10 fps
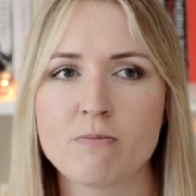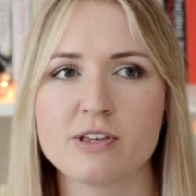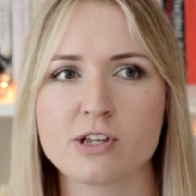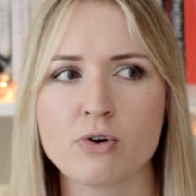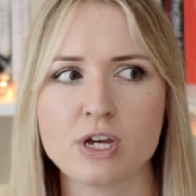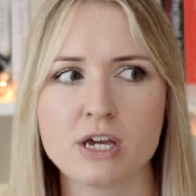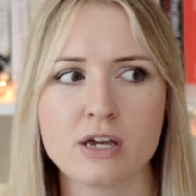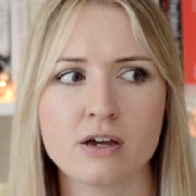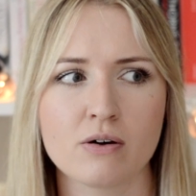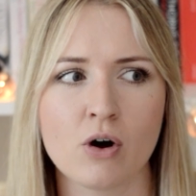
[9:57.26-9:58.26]
but there's
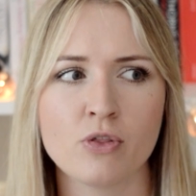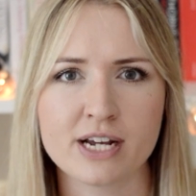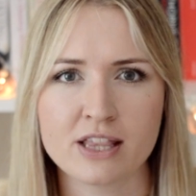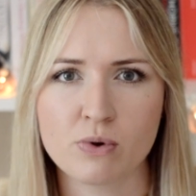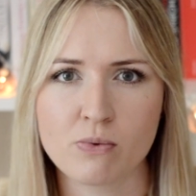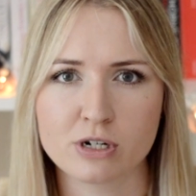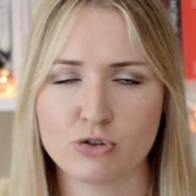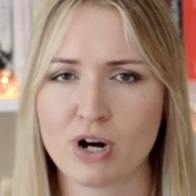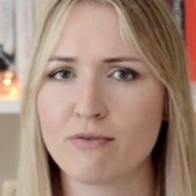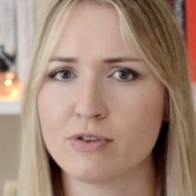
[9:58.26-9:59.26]
only, on the day that we wanted
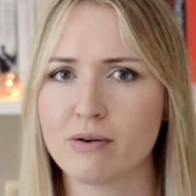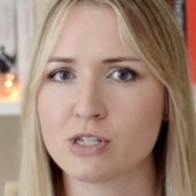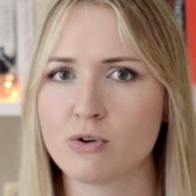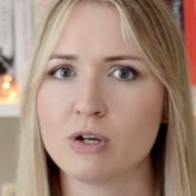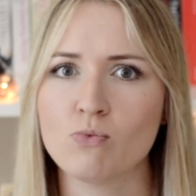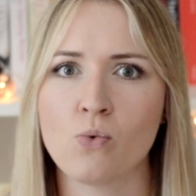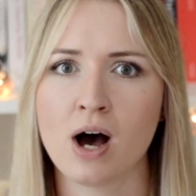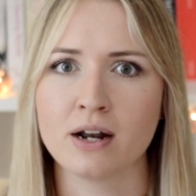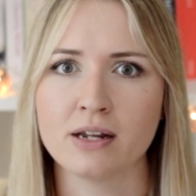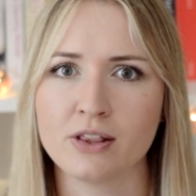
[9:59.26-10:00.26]
to travel, there was only
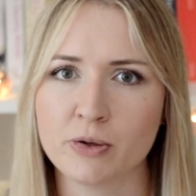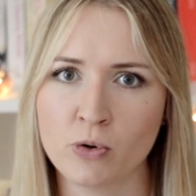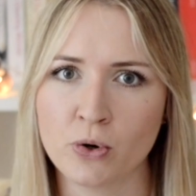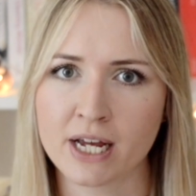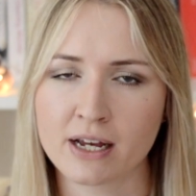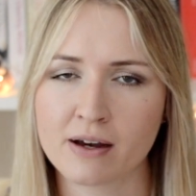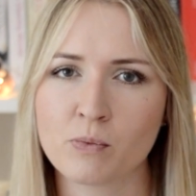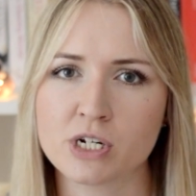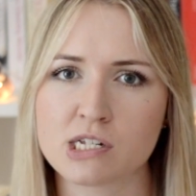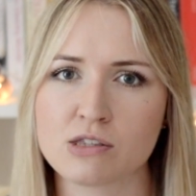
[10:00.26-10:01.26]
one in the morning
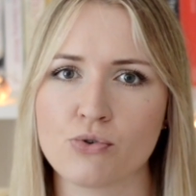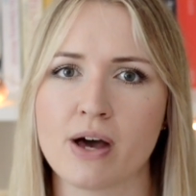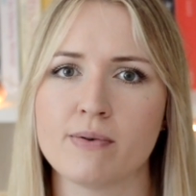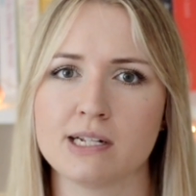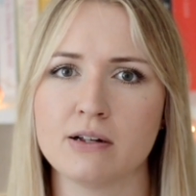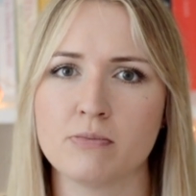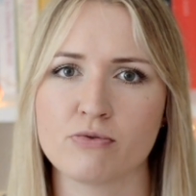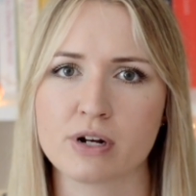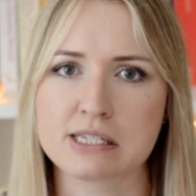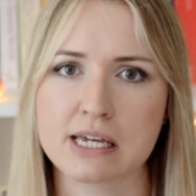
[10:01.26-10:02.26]
and we just thought that was a little
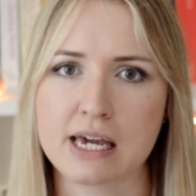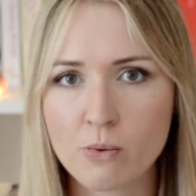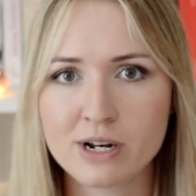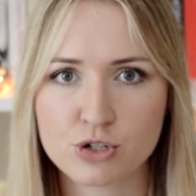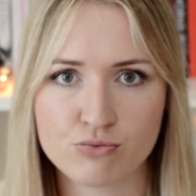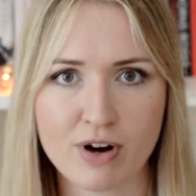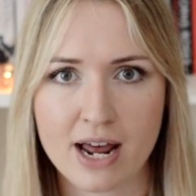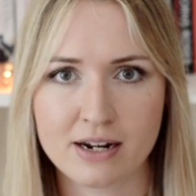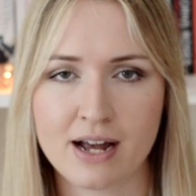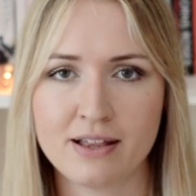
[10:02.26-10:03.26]
bit risky. We went to Rennes